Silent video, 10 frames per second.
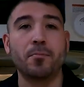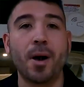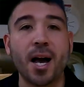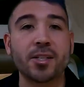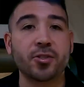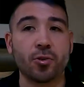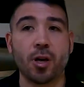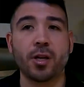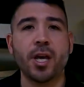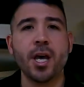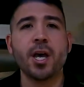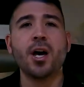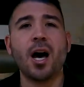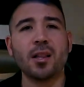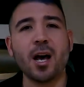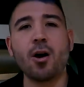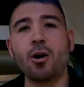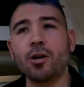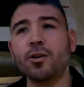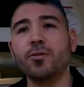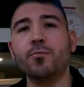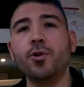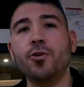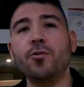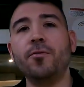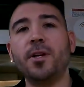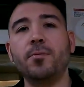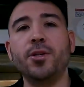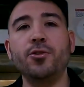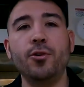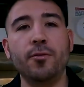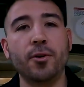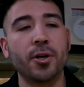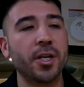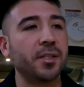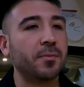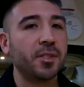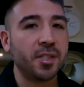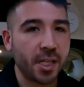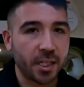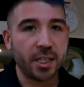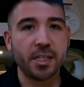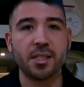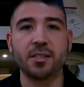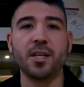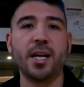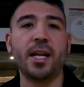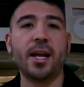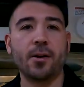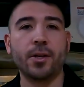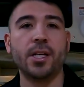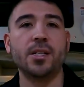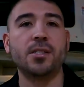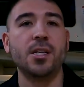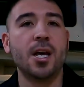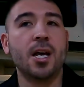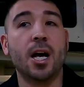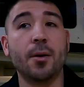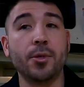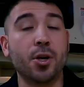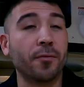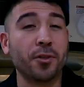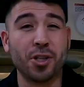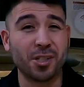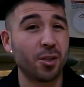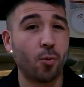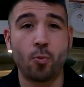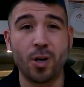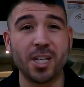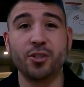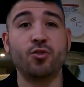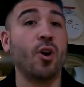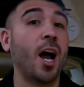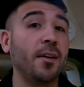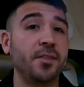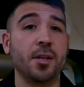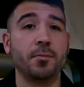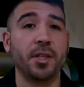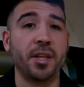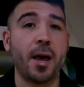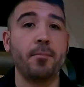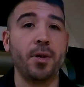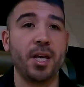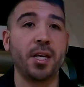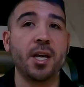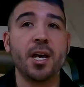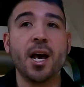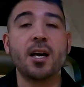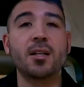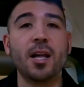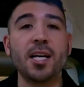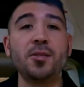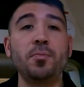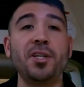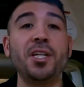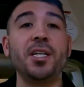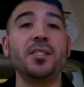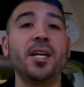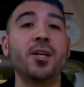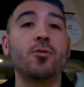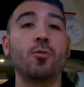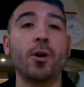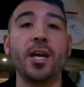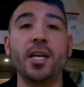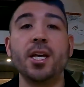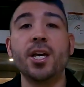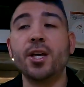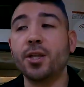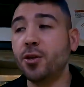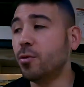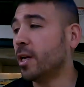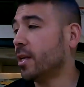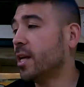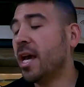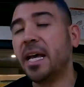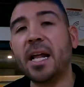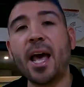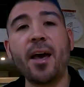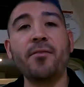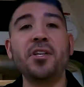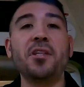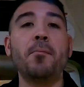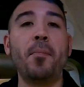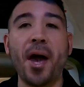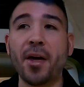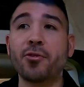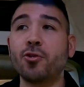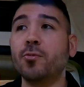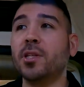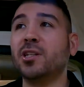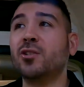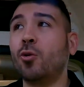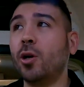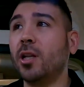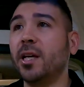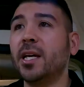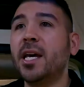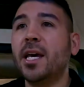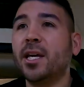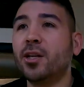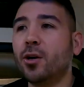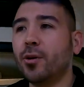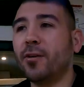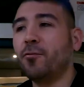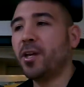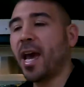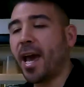of the box truck. A lot harder to move and maneuver in cities and tight areas. You know, if you just don't want to drive something that big, a Class B is a great unit. And having the bathroom and the toilet, you know, if we